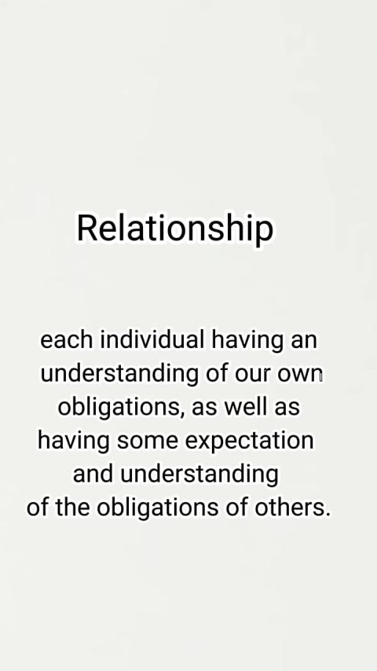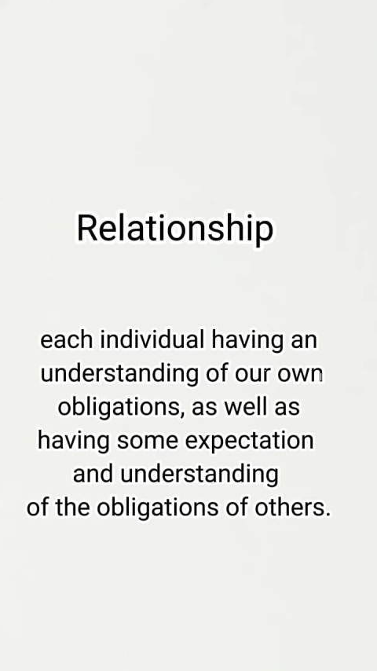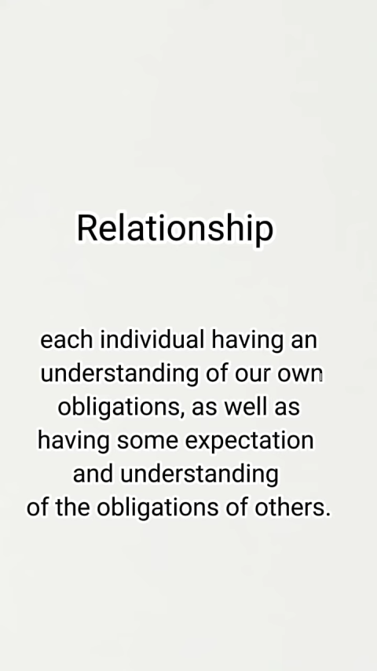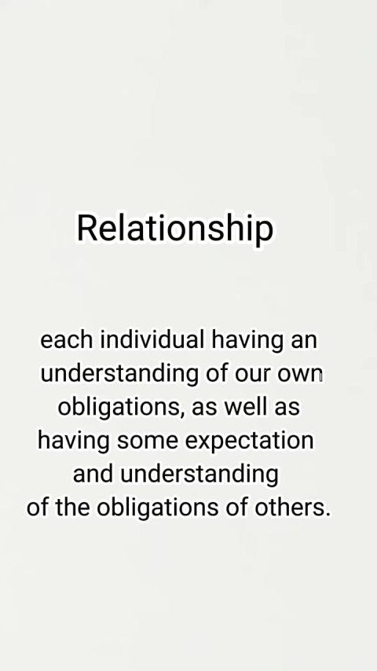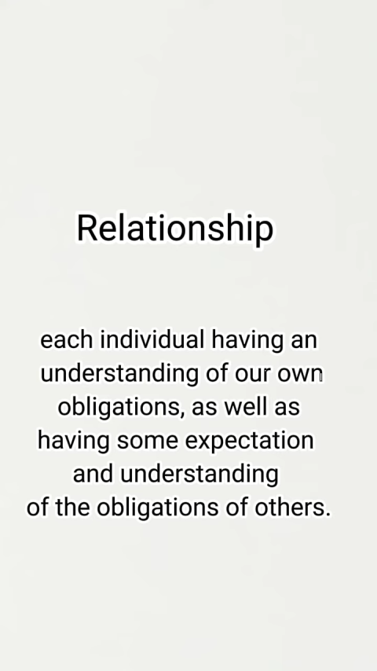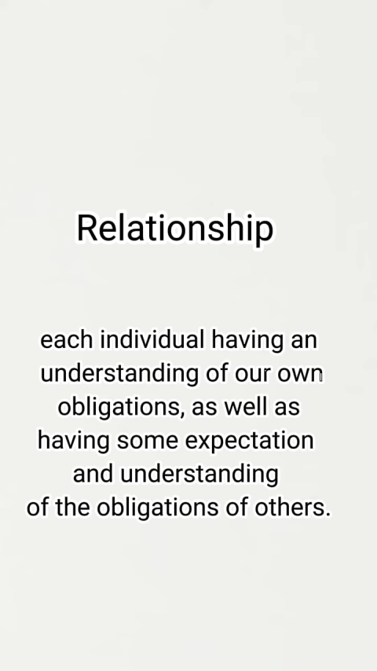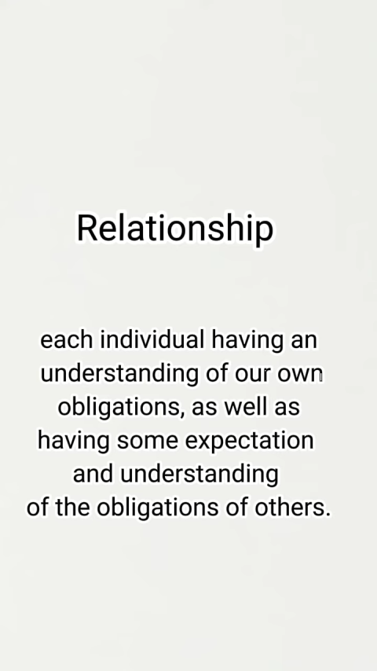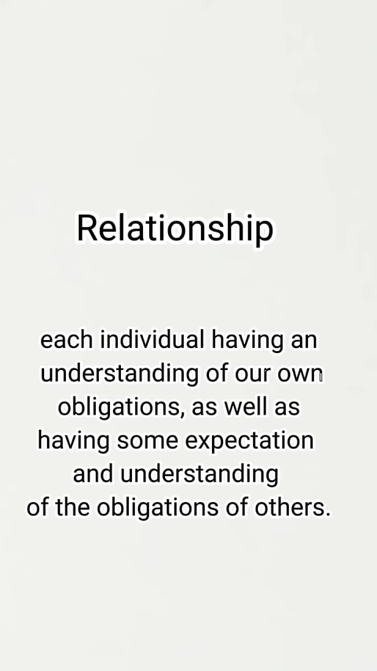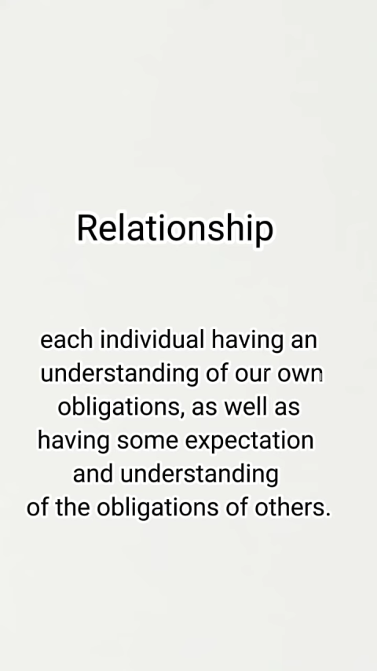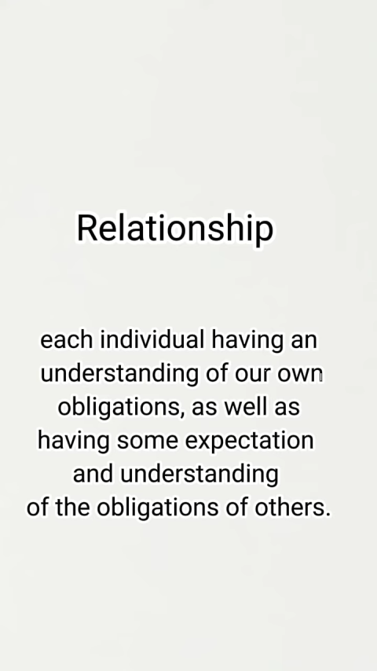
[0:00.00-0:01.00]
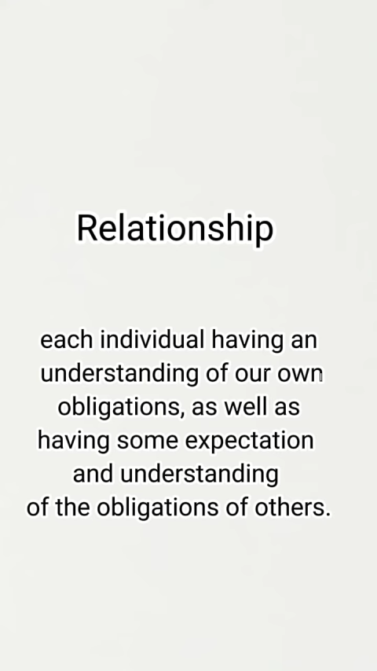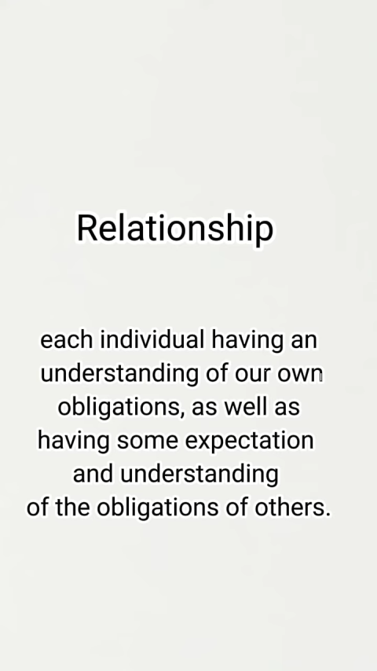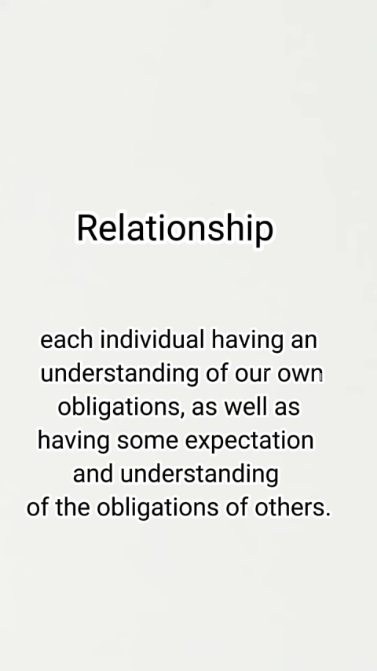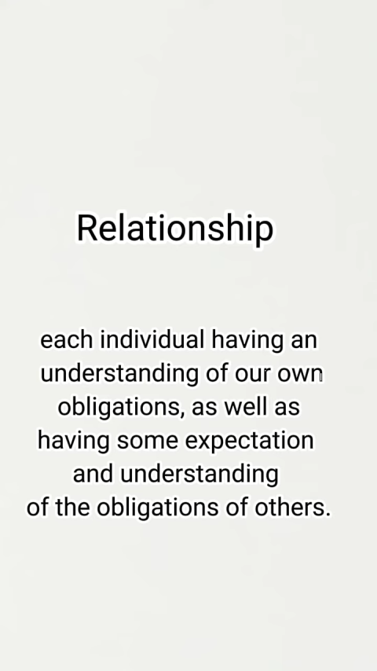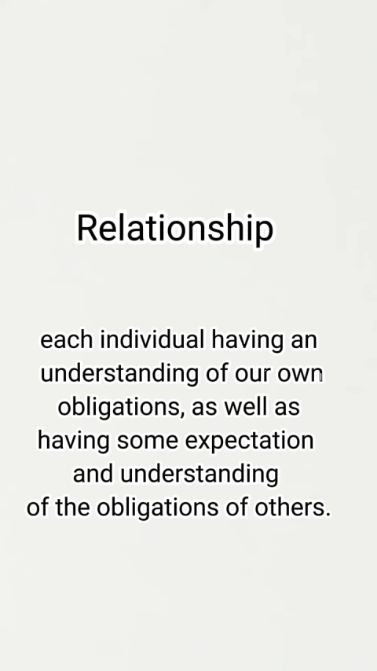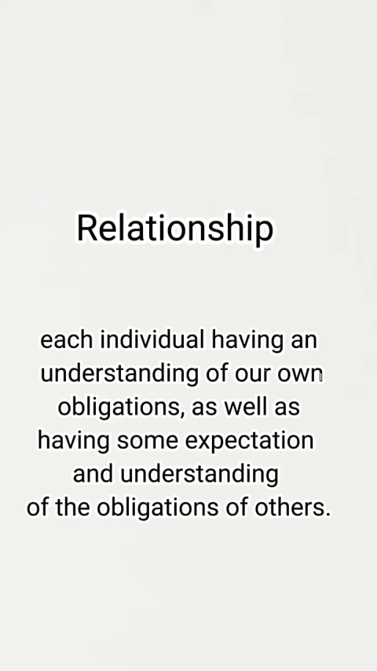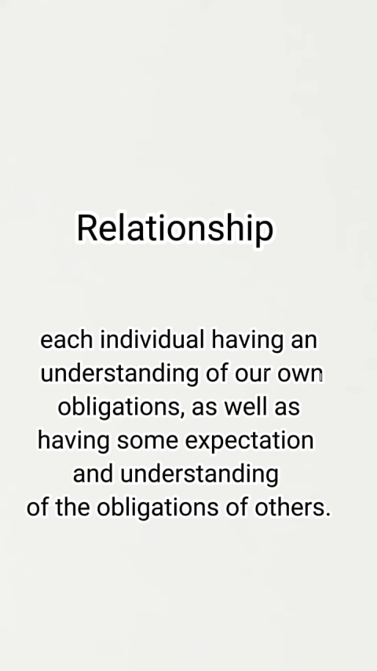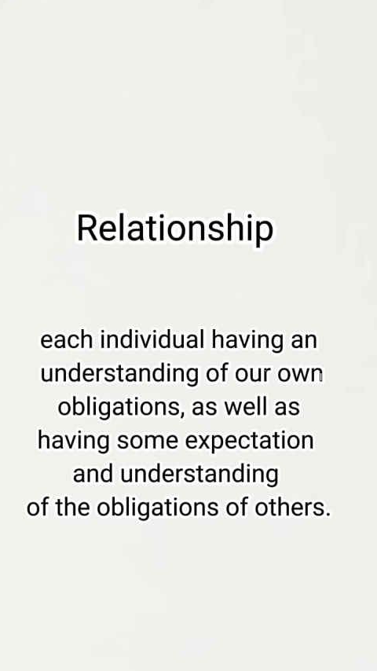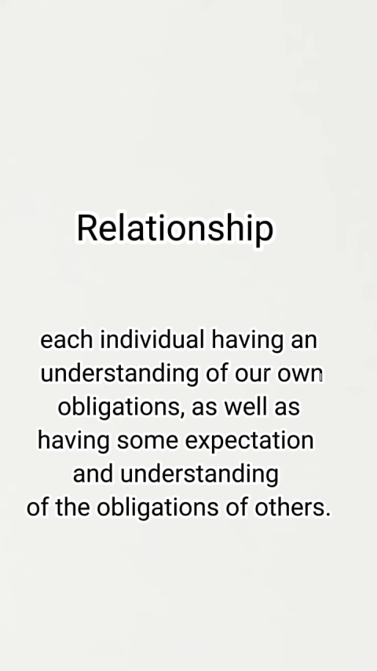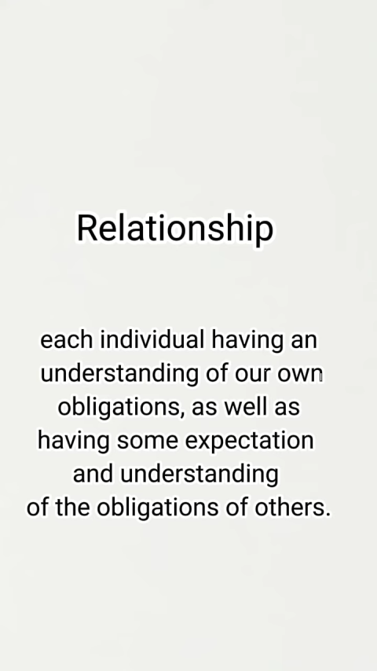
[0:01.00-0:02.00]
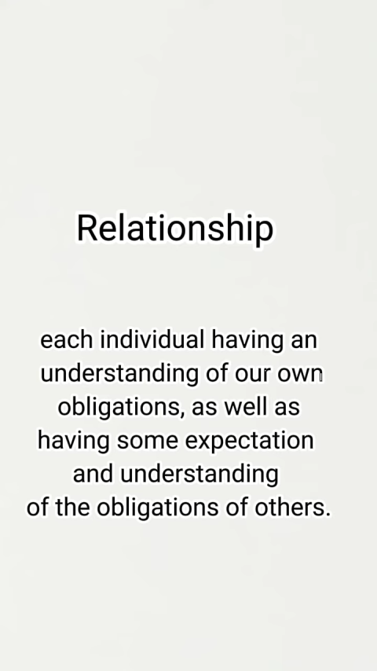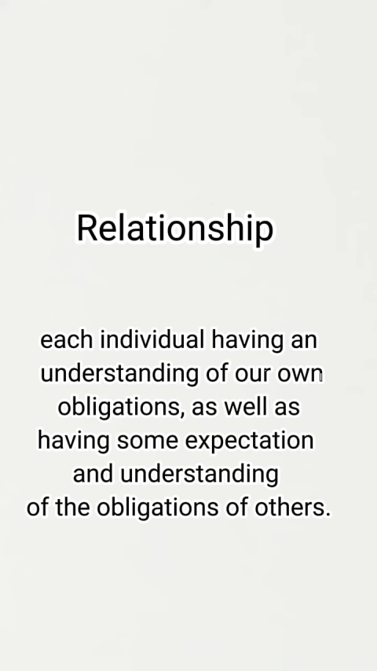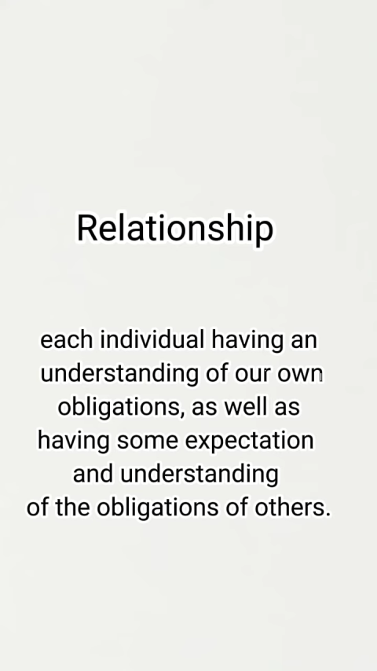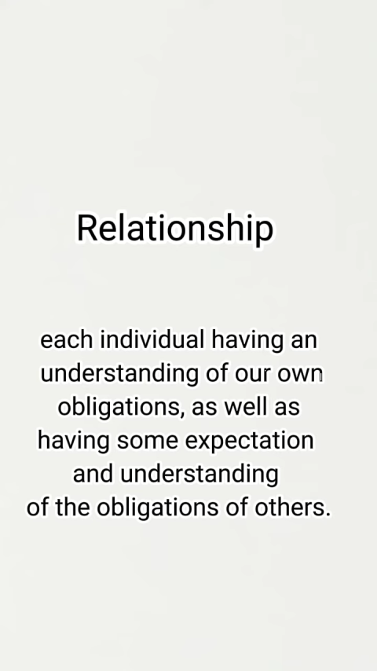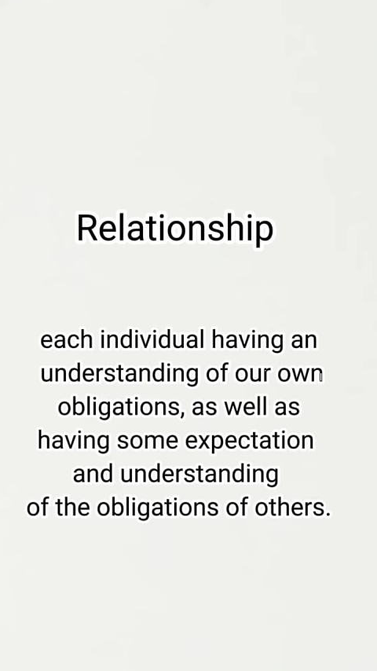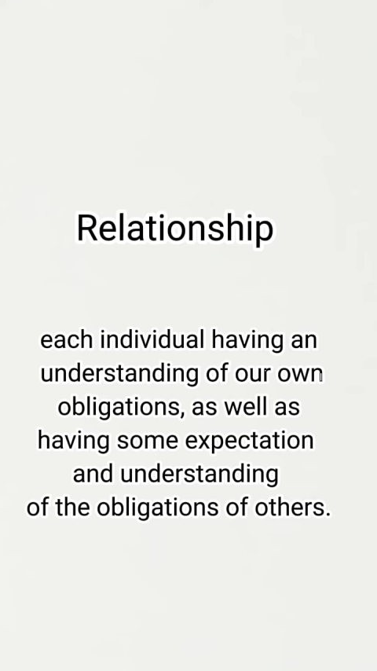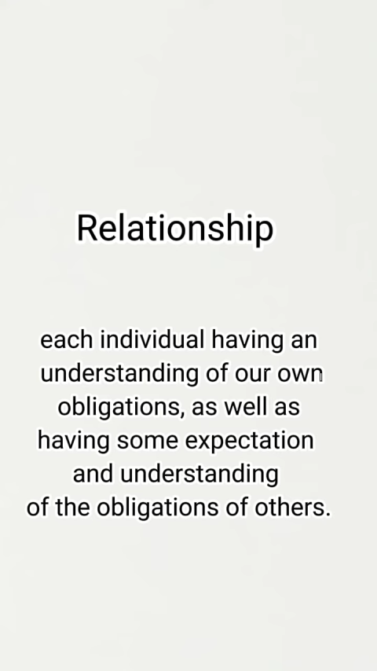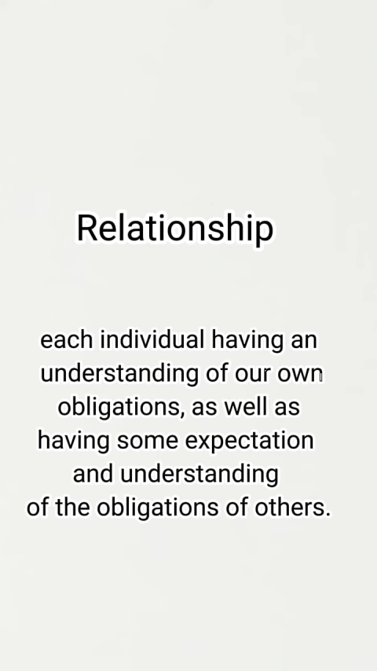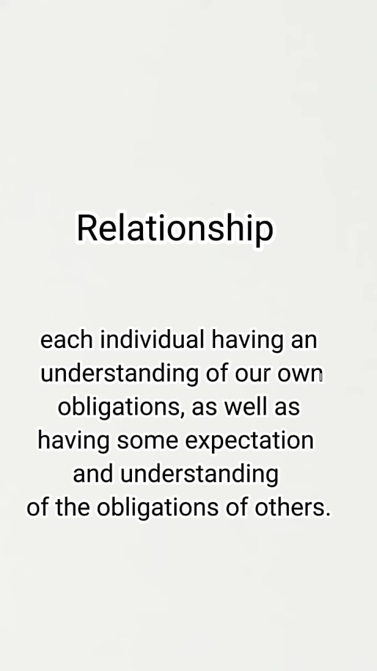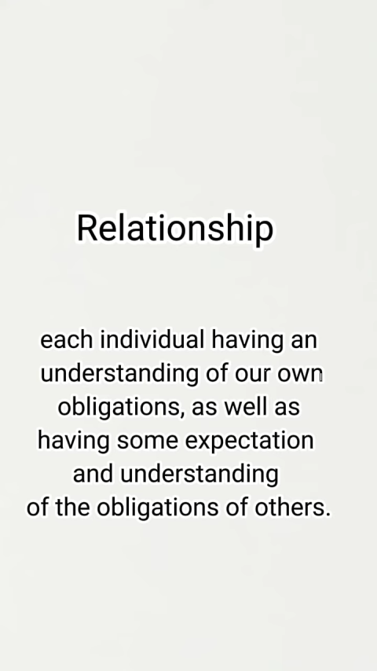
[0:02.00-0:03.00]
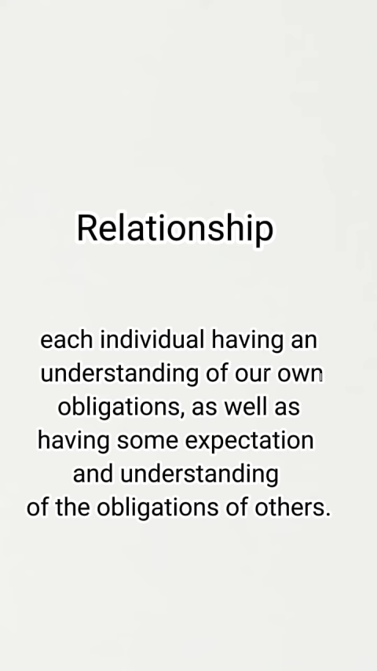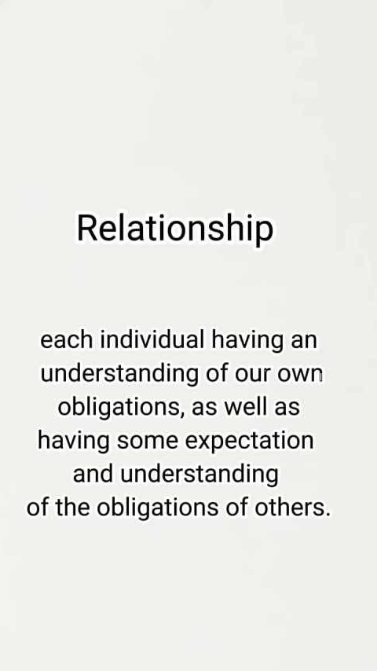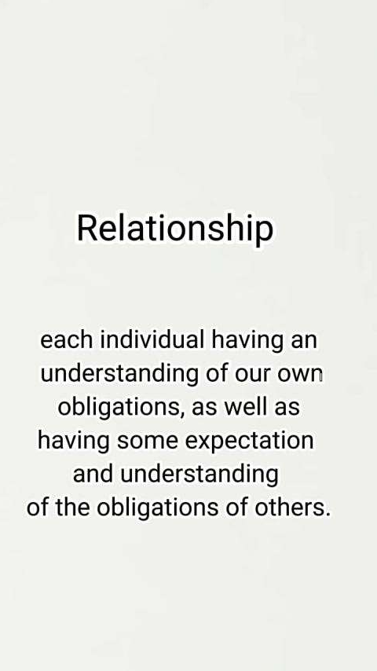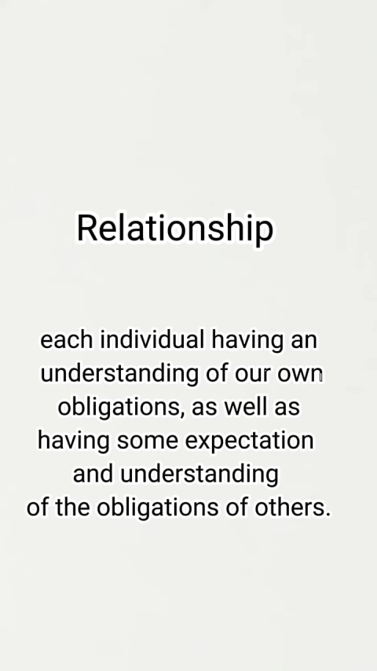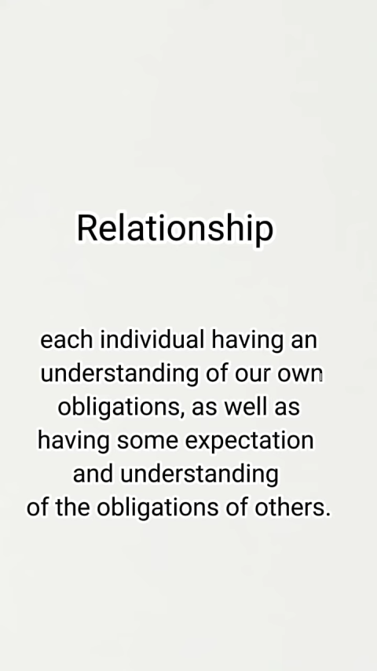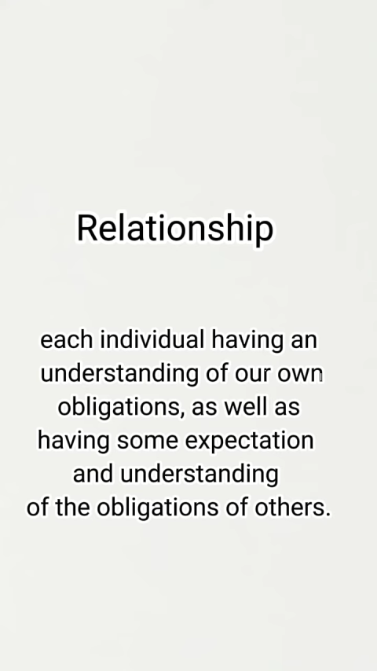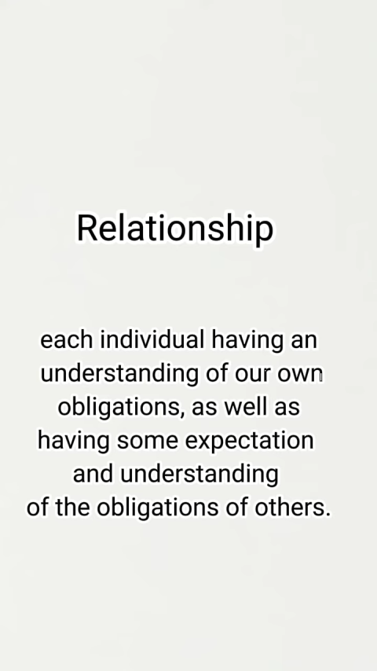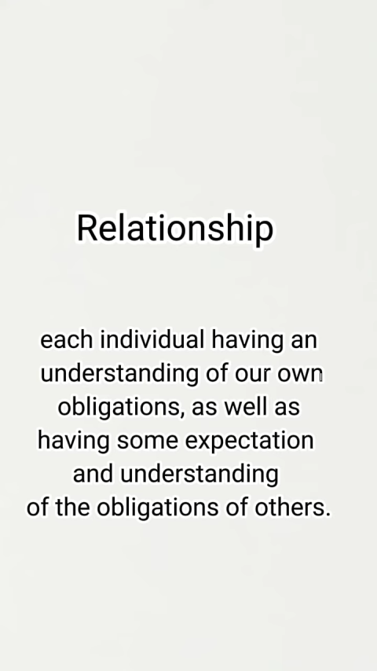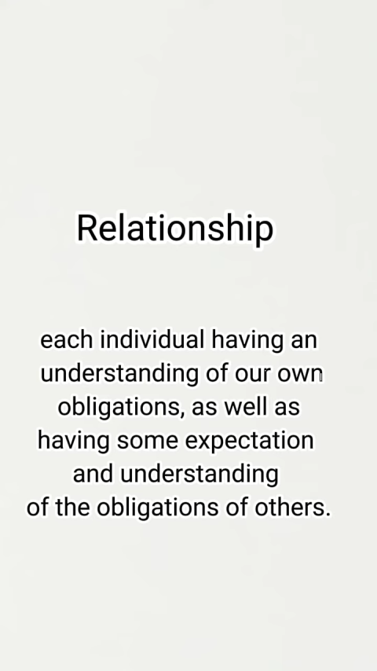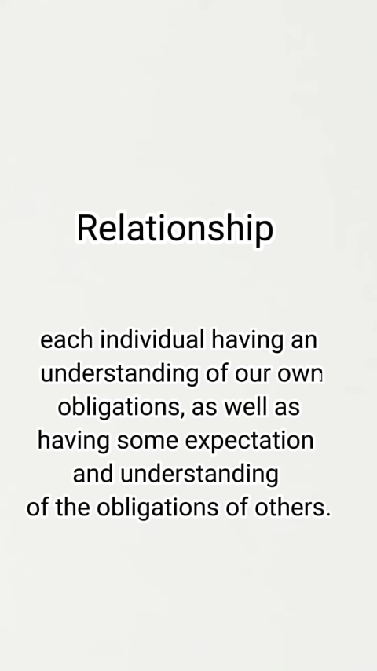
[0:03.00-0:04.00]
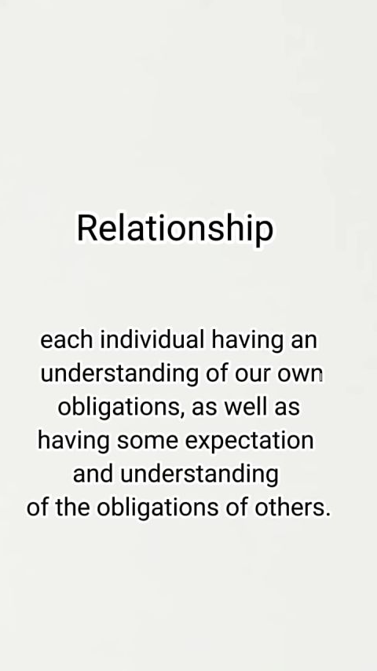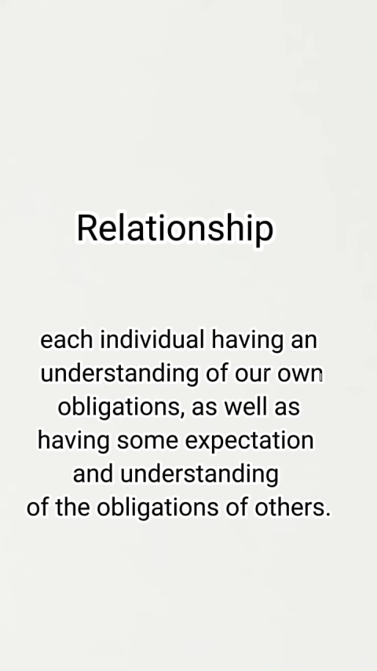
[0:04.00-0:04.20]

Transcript: [unreadable: no face in view]